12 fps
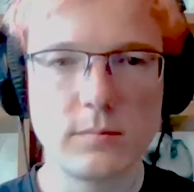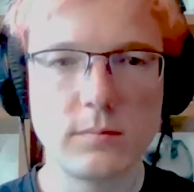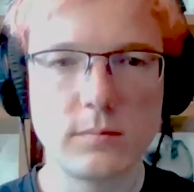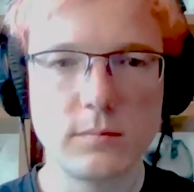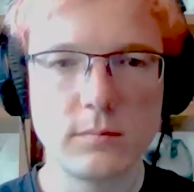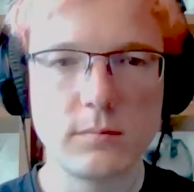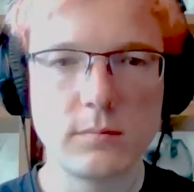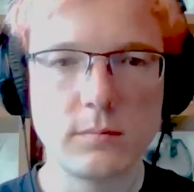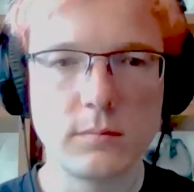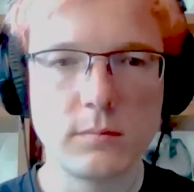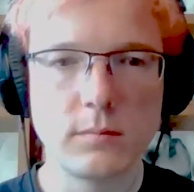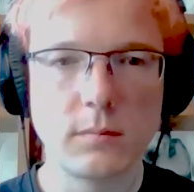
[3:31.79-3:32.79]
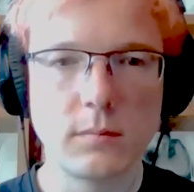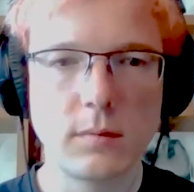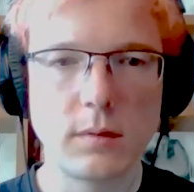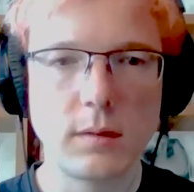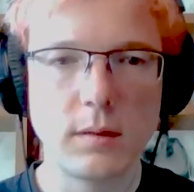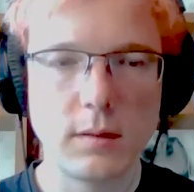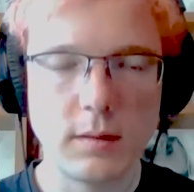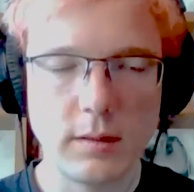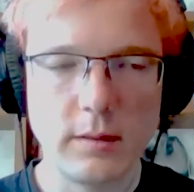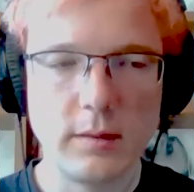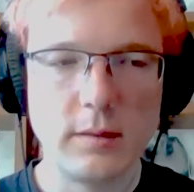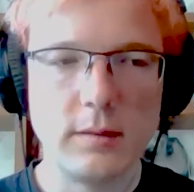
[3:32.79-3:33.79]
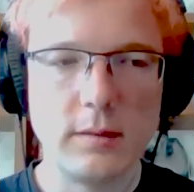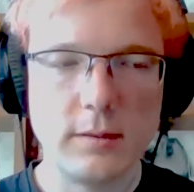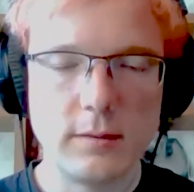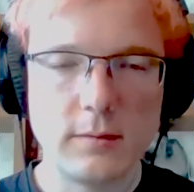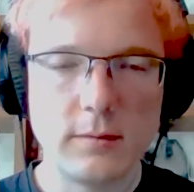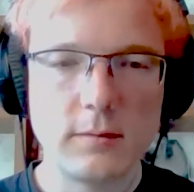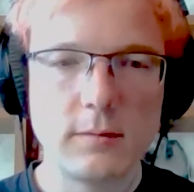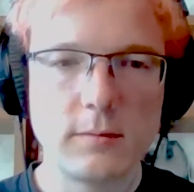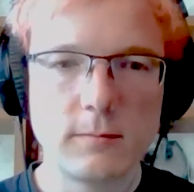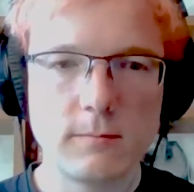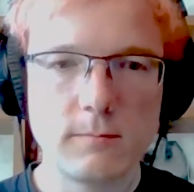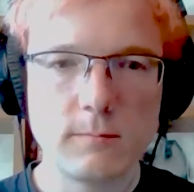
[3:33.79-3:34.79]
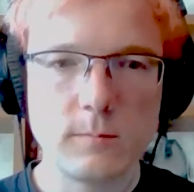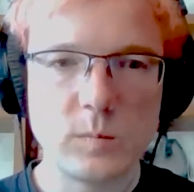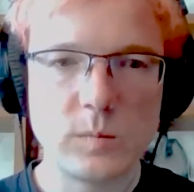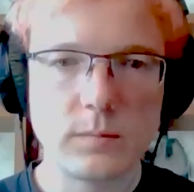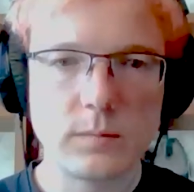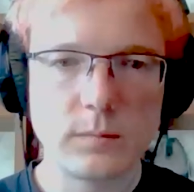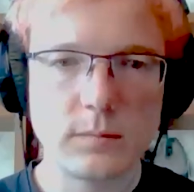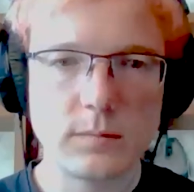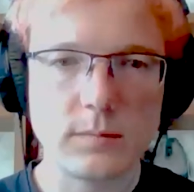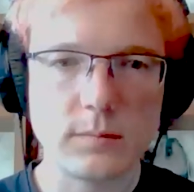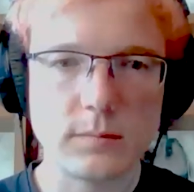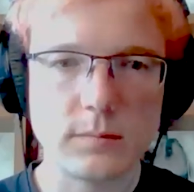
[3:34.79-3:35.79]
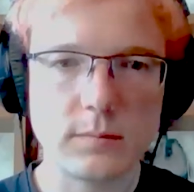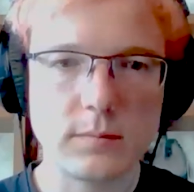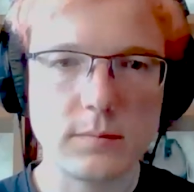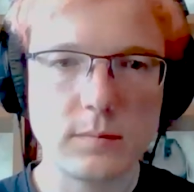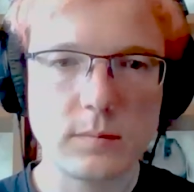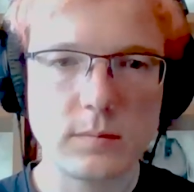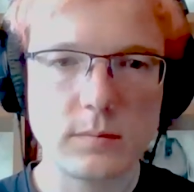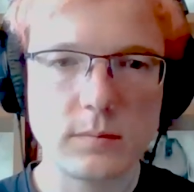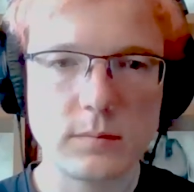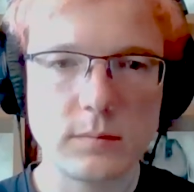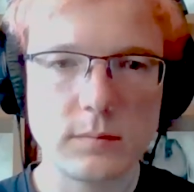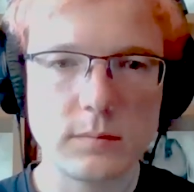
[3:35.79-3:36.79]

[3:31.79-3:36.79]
(not speaking)